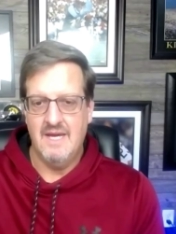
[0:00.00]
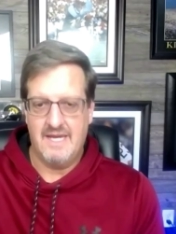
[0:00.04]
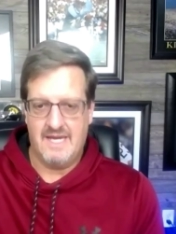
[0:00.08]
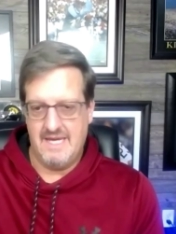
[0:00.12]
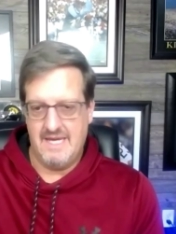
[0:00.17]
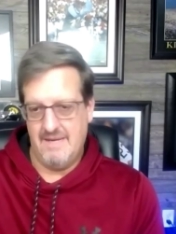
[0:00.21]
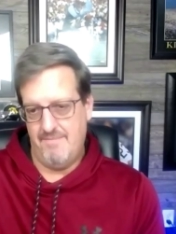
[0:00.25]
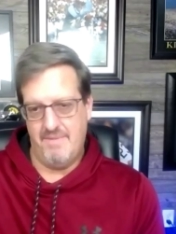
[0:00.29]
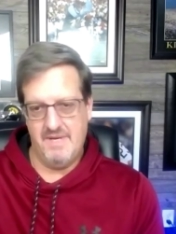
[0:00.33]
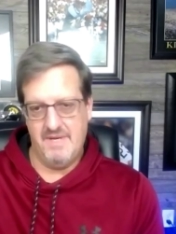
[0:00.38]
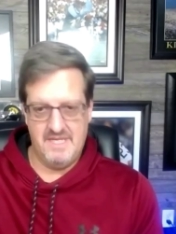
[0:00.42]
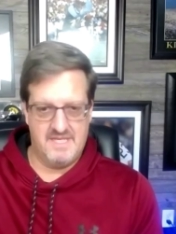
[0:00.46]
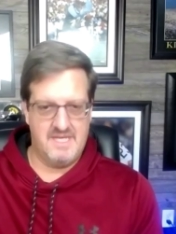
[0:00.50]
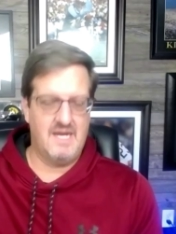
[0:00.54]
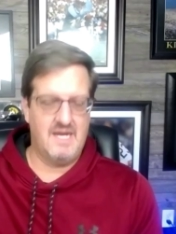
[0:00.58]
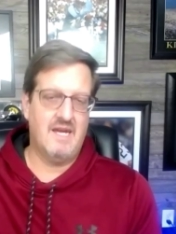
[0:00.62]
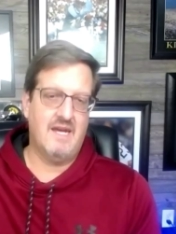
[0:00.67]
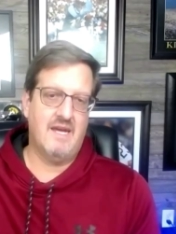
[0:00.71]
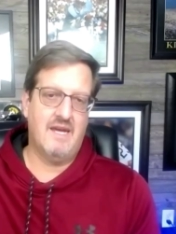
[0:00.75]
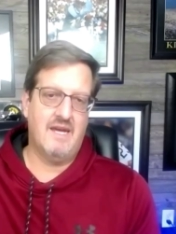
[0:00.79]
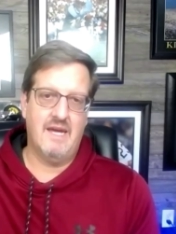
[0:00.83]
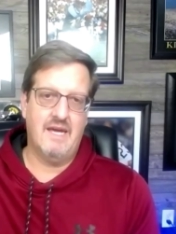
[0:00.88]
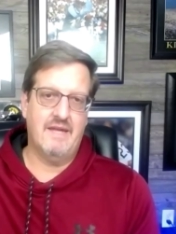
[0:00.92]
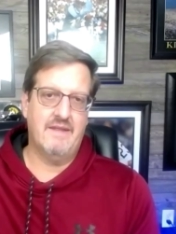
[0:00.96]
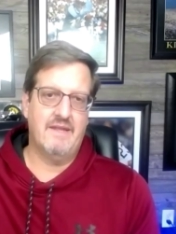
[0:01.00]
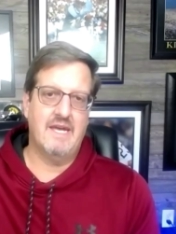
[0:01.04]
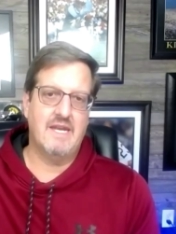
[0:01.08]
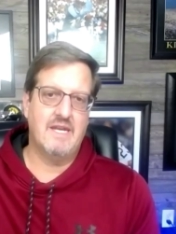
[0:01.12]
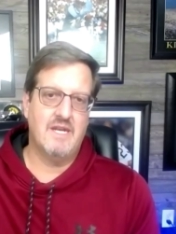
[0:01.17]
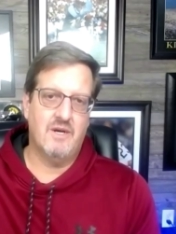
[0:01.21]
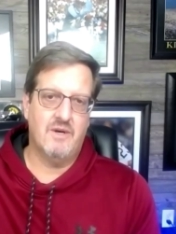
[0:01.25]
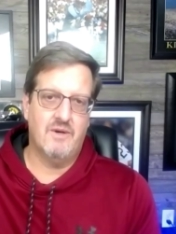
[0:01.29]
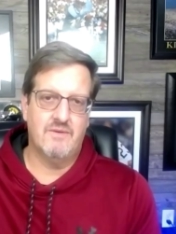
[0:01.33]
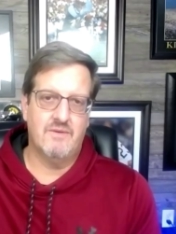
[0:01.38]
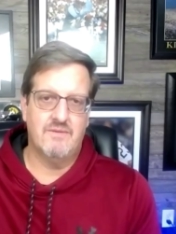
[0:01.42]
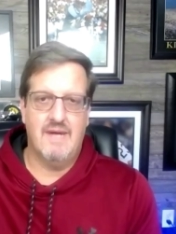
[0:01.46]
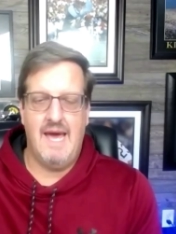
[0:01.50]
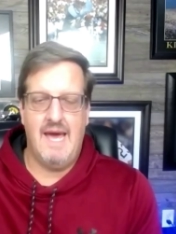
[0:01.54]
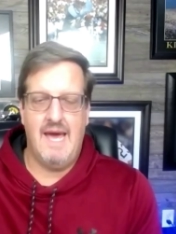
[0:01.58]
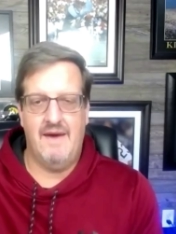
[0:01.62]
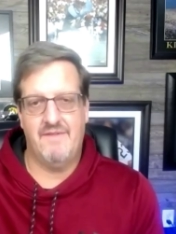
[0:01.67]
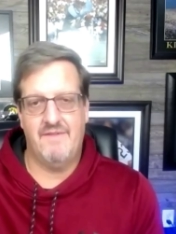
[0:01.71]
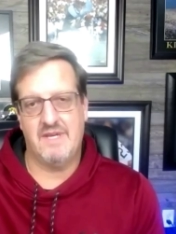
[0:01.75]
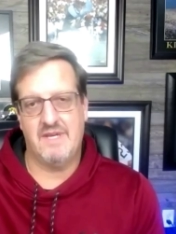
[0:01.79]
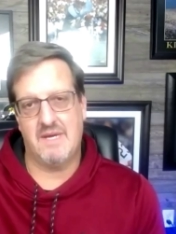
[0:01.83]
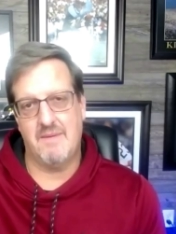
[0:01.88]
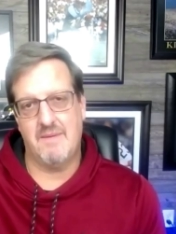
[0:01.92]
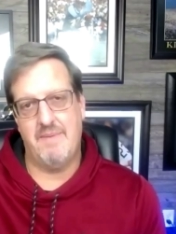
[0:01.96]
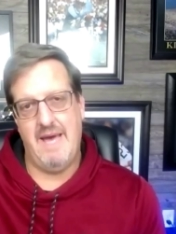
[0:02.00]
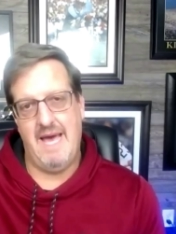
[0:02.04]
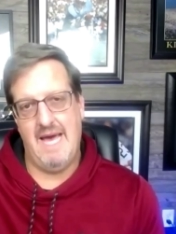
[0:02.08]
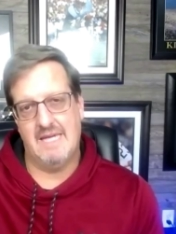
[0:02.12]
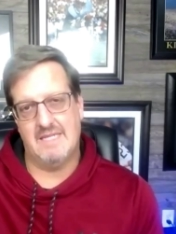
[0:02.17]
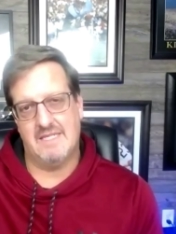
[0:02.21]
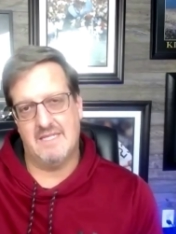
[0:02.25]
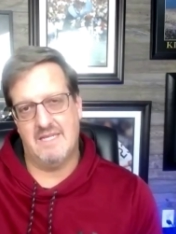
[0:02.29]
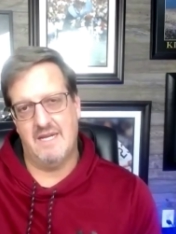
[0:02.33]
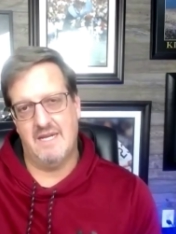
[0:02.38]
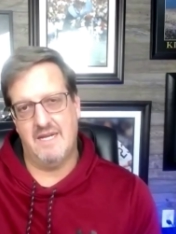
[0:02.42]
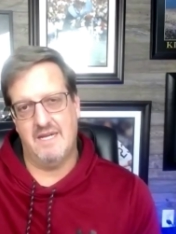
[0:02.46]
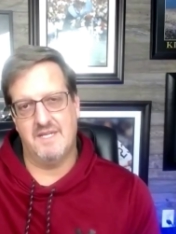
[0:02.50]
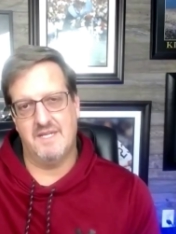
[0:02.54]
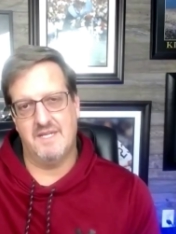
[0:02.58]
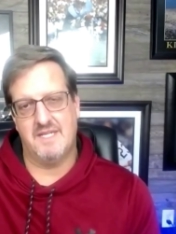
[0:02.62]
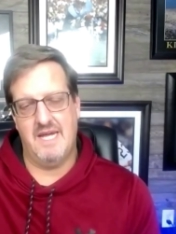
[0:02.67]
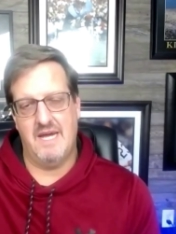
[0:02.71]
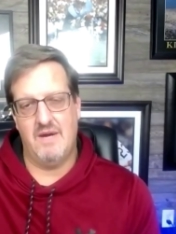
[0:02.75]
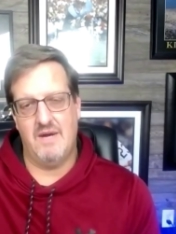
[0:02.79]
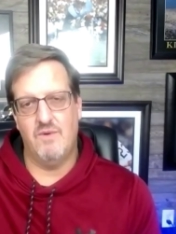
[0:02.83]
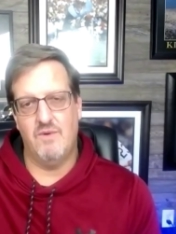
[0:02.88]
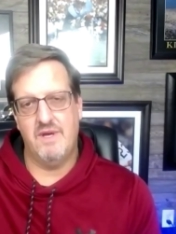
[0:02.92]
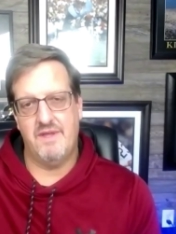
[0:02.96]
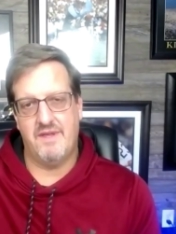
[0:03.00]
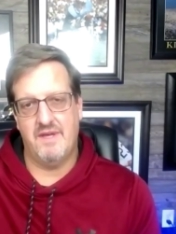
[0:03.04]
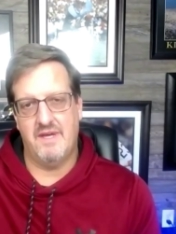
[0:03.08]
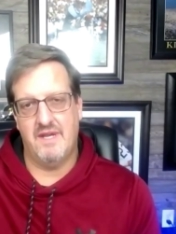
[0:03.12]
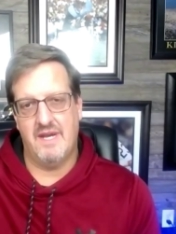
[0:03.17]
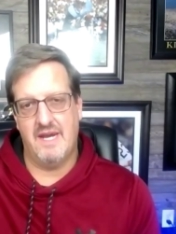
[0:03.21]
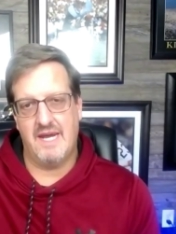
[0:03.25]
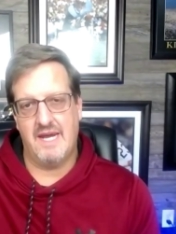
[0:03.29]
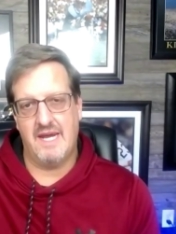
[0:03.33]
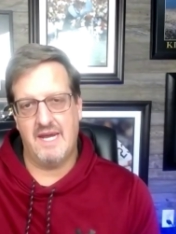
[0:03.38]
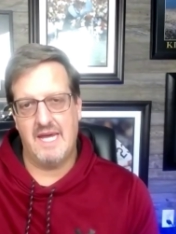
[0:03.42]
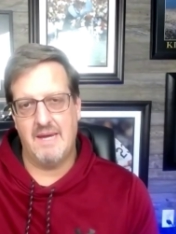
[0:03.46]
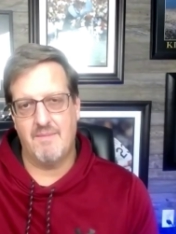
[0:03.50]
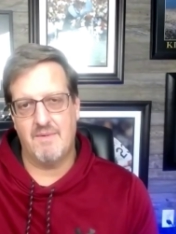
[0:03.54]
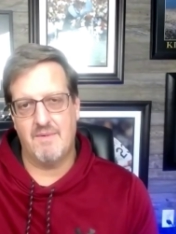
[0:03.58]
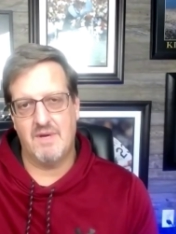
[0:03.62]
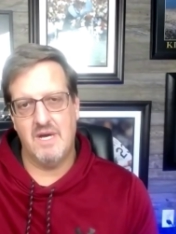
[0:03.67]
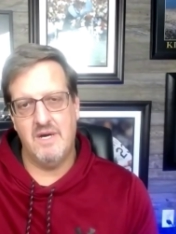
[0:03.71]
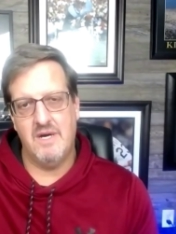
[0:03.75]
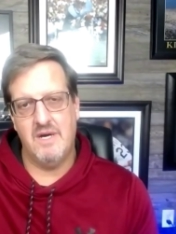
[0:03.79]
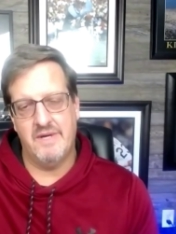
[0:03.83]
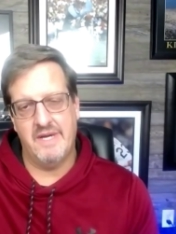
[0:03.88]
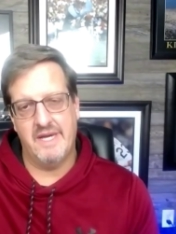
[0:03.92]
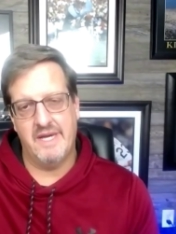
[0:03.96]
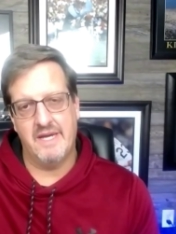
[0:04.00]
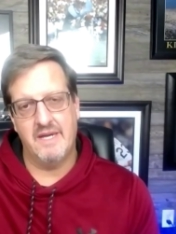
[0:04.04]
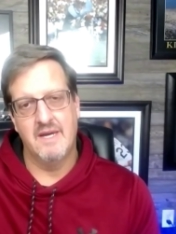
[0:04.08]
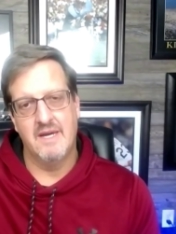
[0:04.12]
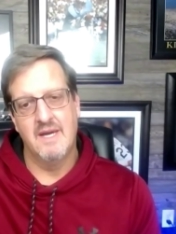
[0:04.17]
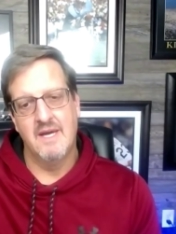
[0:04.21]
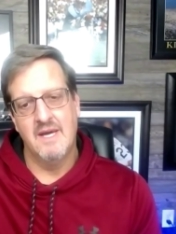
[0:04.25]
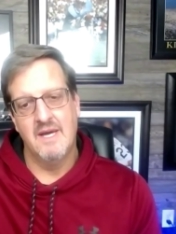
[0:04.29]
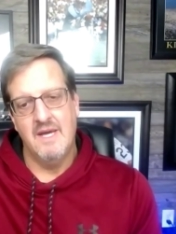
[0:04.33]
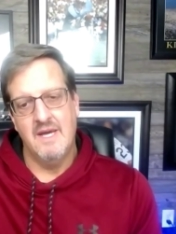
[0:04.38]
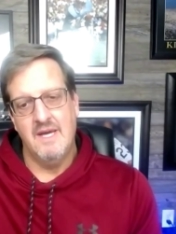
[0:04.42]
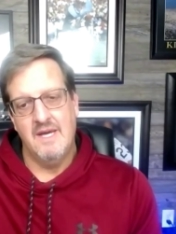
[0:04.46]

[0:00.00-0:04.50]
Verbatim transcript: get busy and they don't have the capacity to stay with it and keep going